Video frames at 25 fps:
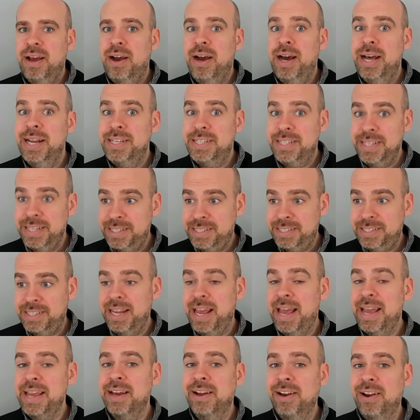I did
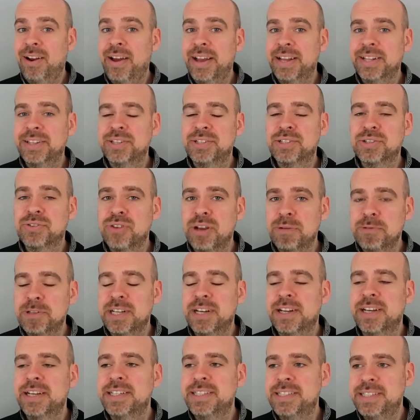say I liked the script
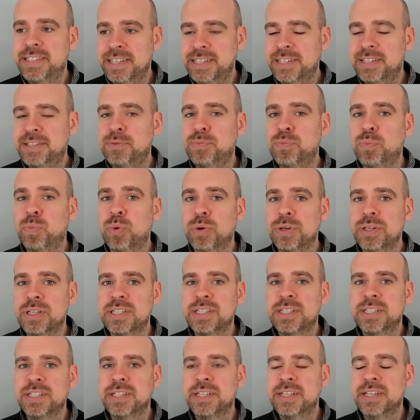and I did
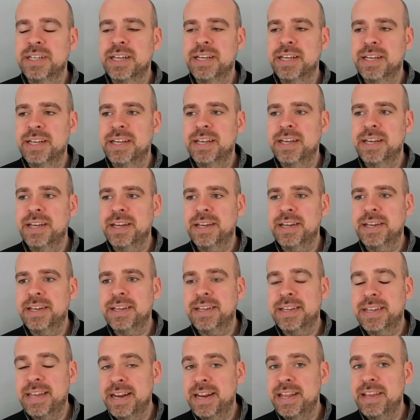want to
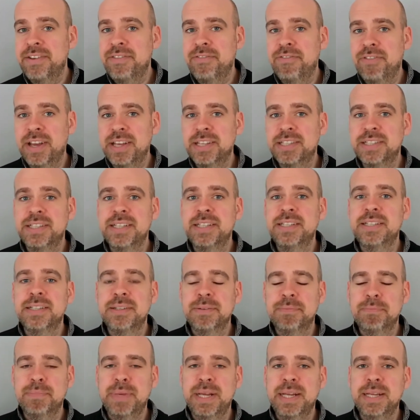get it invested
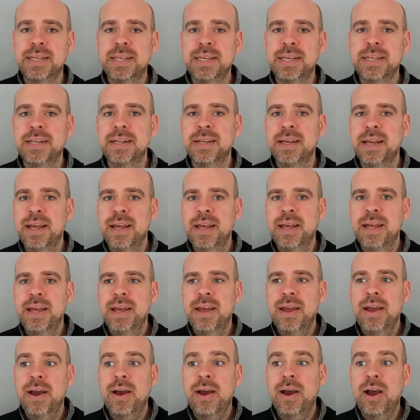and make it,
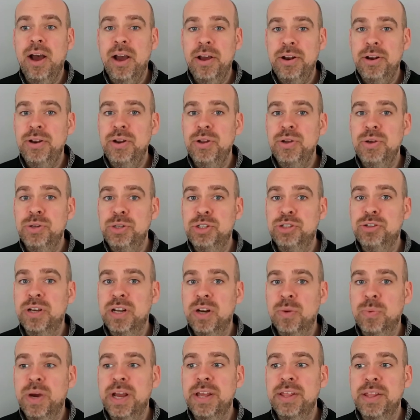I knew
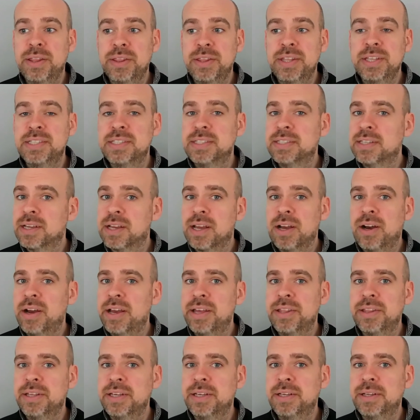straight away that this is a
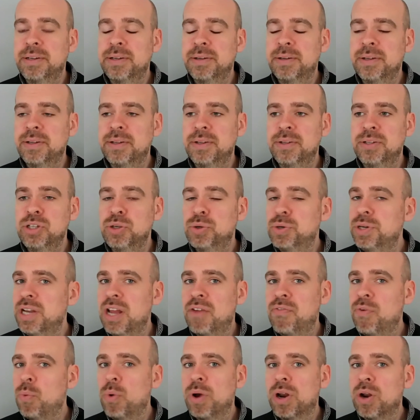guy that you'd
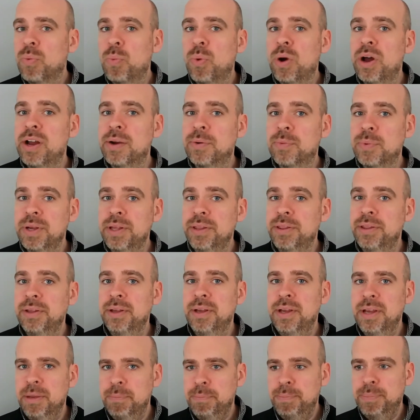never want to work with,
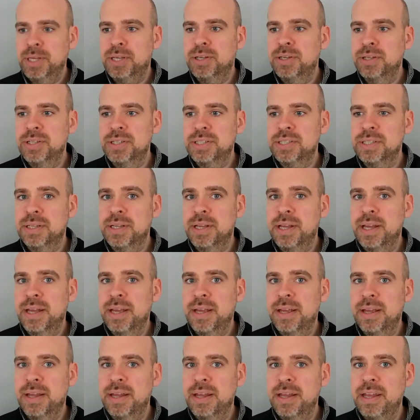because
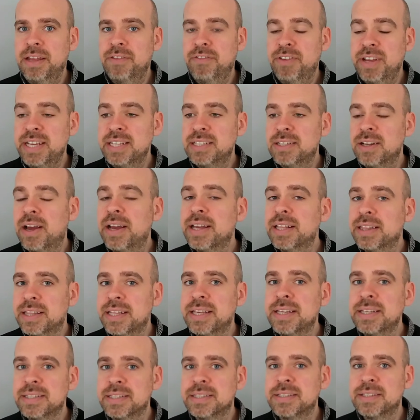if he's like
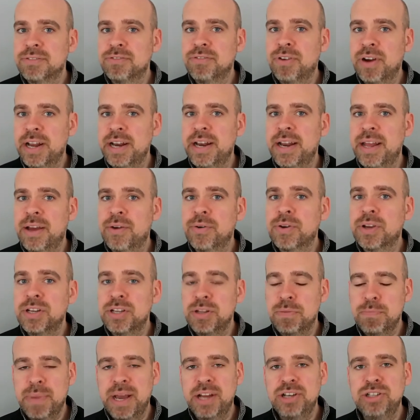this right now, could
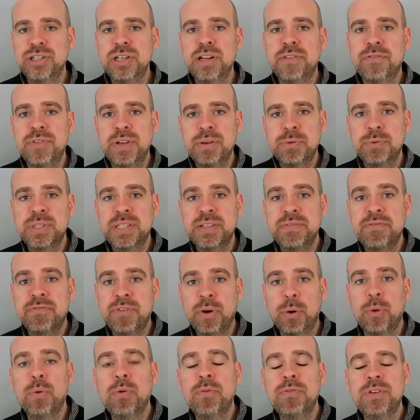you imagine if he was
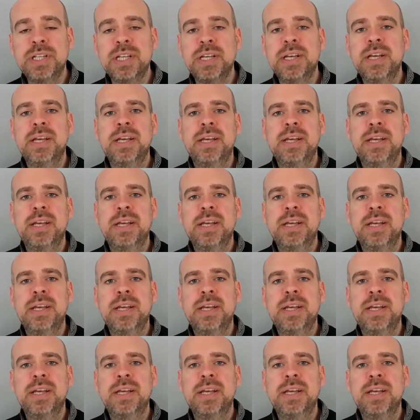involved